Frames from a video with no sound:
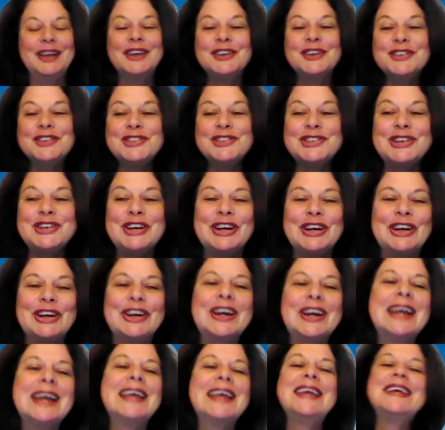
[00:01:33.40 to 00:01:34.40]
Sure.
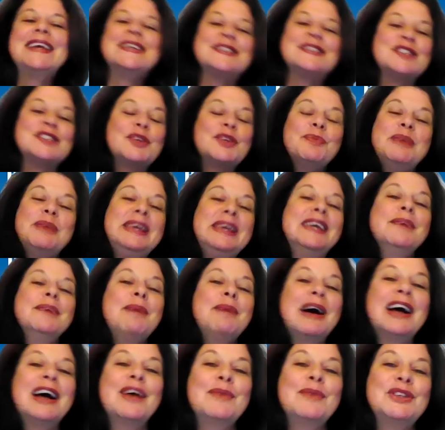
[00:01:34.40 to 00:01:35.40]
So
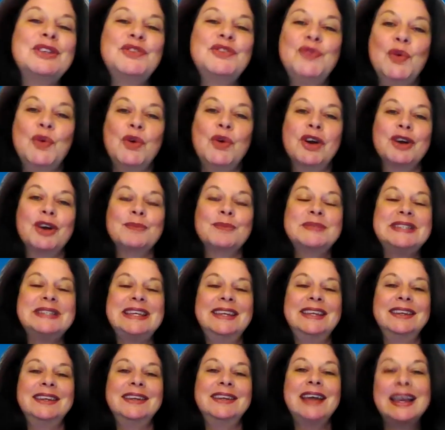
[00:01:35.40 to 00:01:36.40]
BMI was formed
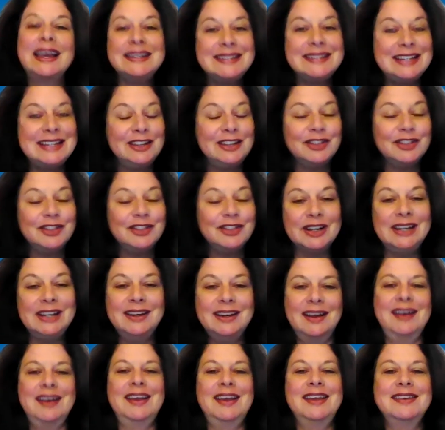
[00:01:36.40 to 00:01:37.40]
in
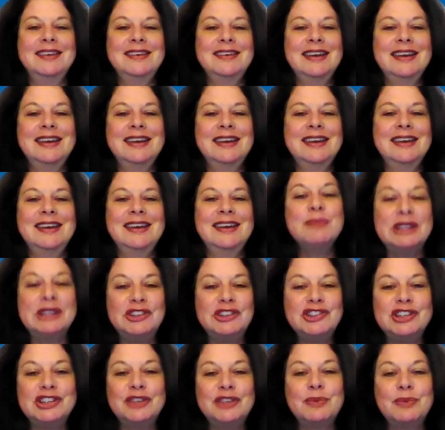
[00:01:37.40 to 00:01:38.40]
1939, and as you
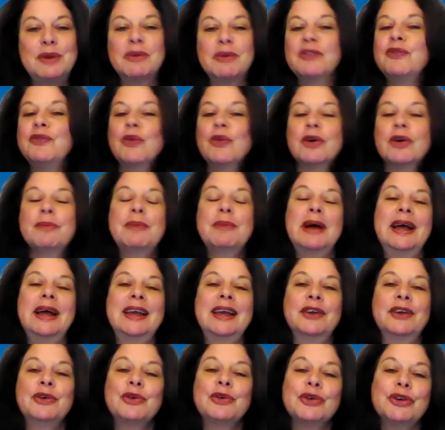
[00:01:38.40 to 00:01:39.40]
mentioned, we were formed by
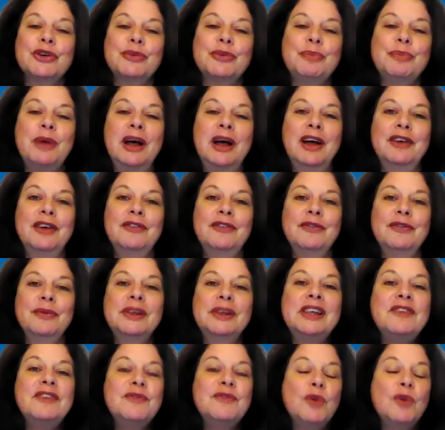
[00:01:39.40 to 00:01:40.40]
a group of
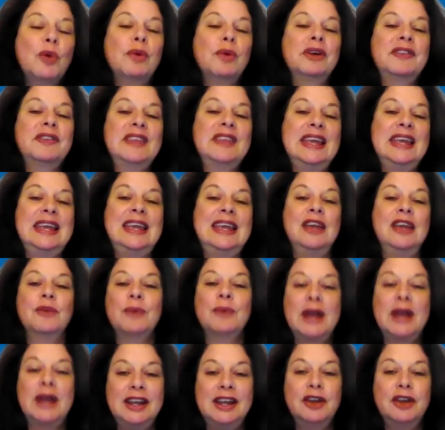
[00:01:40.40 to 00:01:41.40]
really forward-thinking
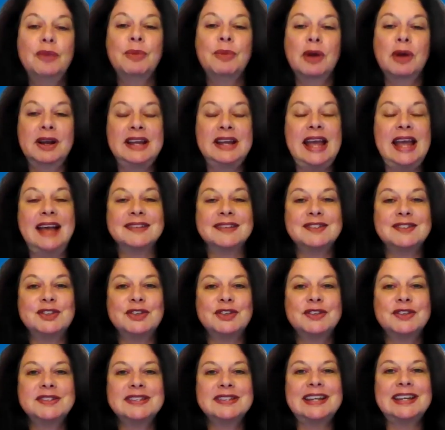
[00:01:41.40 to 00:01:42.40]
radio
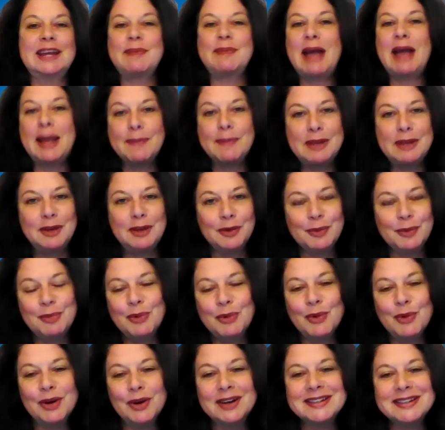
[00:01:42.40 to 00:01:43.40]
broadcasters, and I'm happy to
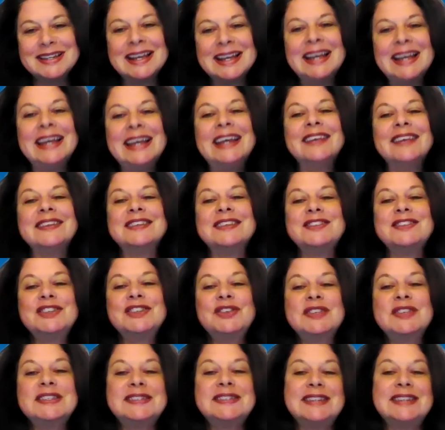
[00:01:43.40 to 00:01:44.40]
report that to
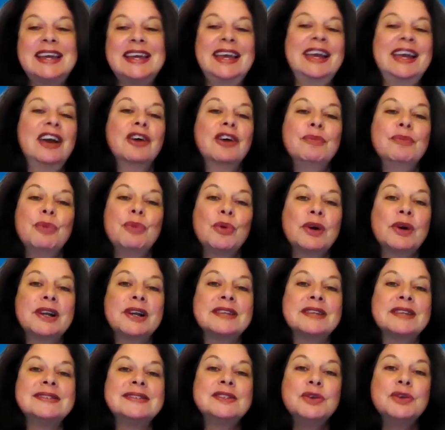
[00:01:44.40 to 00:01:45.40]
this day, our board
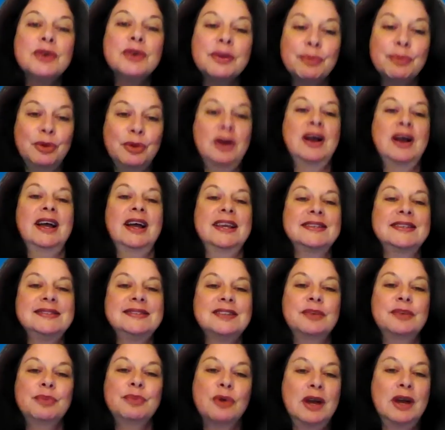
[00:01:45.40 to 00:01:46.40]
is still
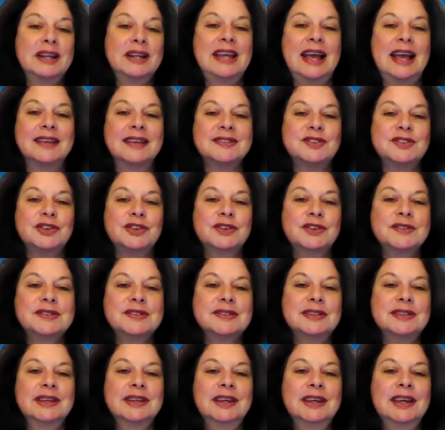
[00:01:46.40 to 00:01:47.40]
comprised of broadcasters.